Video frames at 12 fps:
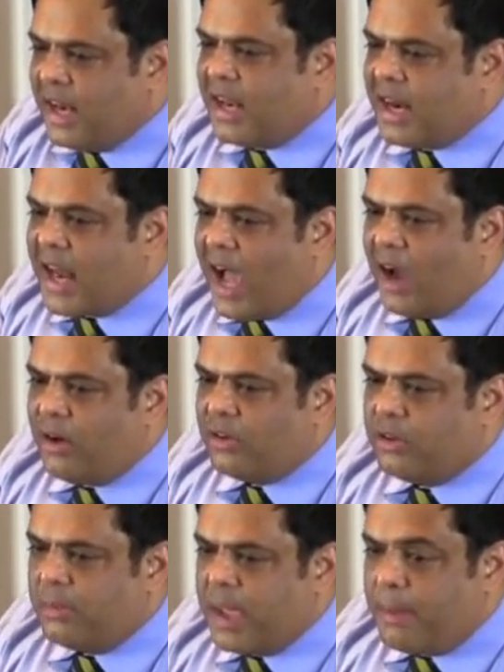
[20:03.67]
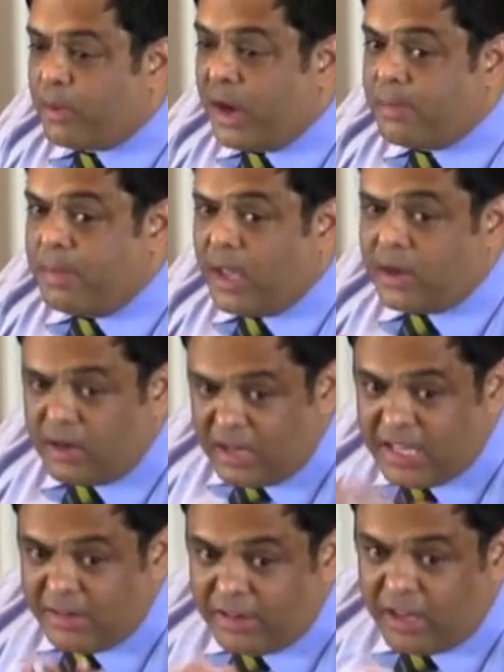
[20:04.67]
Learn how to be a bread maker
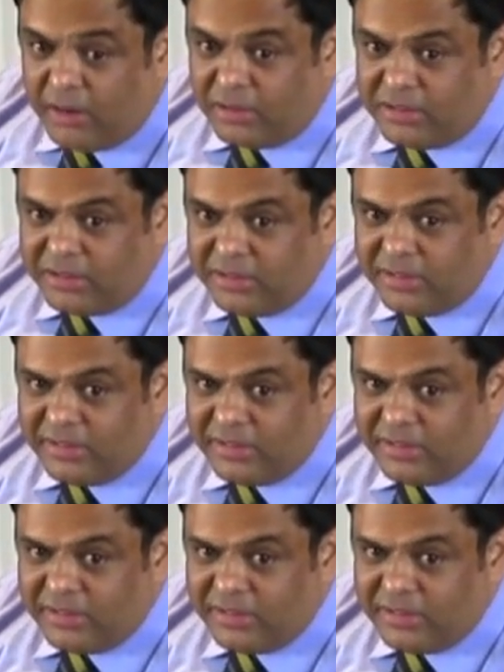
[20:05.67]
and give it out.